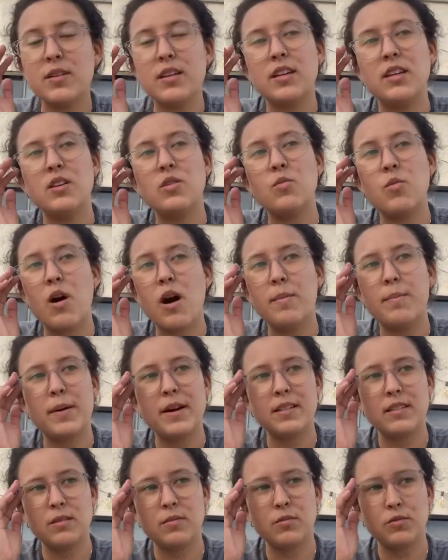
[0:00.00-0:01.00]
like, you walk by
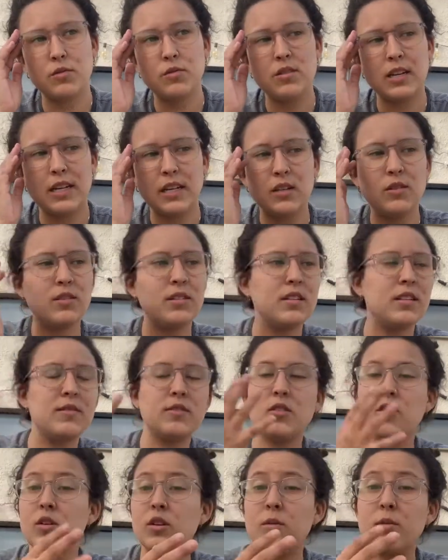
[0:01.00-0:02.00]
some food, like, you didn't
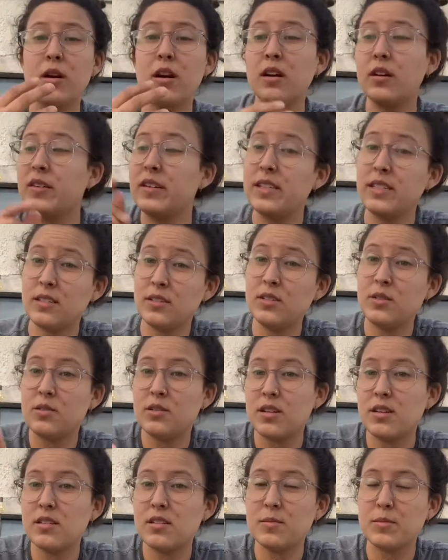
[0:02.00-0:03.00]
even know you were hungry until you
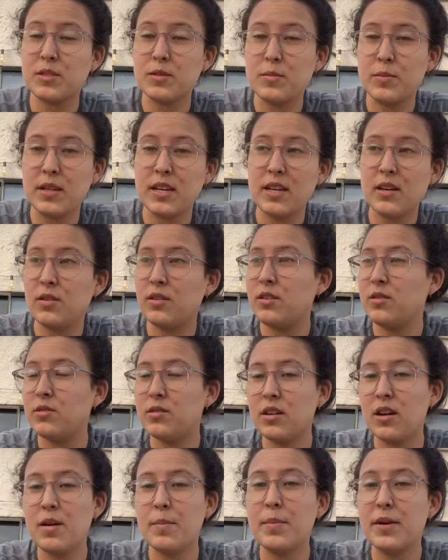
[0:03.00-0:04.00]
saw someone's plate, or you
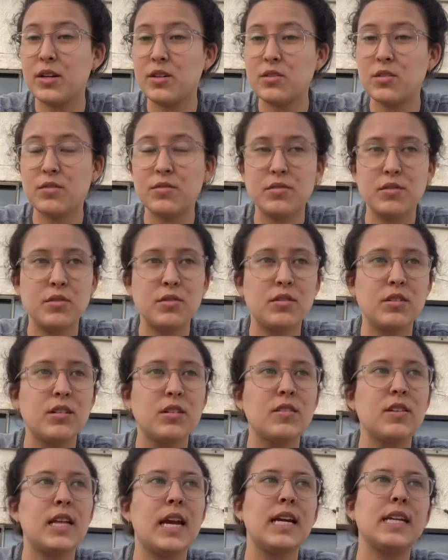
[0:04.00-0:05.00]
saw a picture of food, and
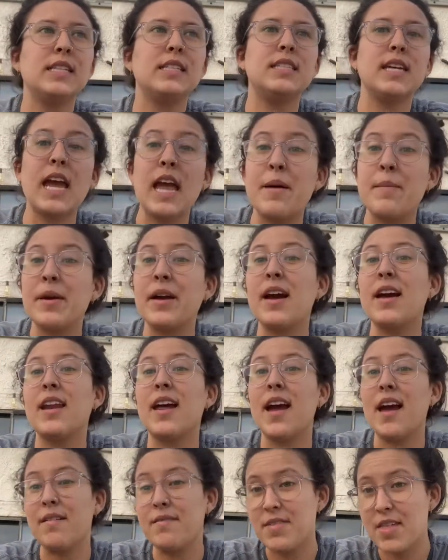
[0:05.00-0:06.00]
you're like, damn, I gotta
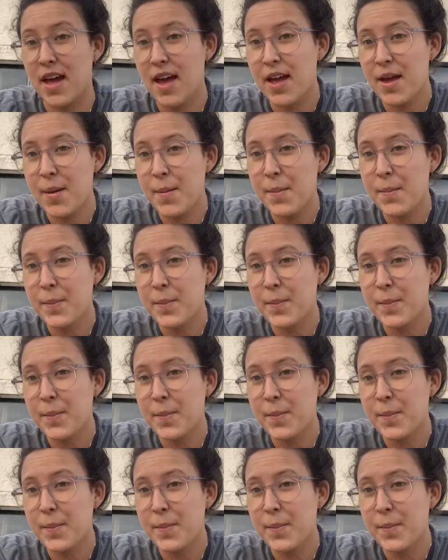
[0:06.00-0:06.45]
have that?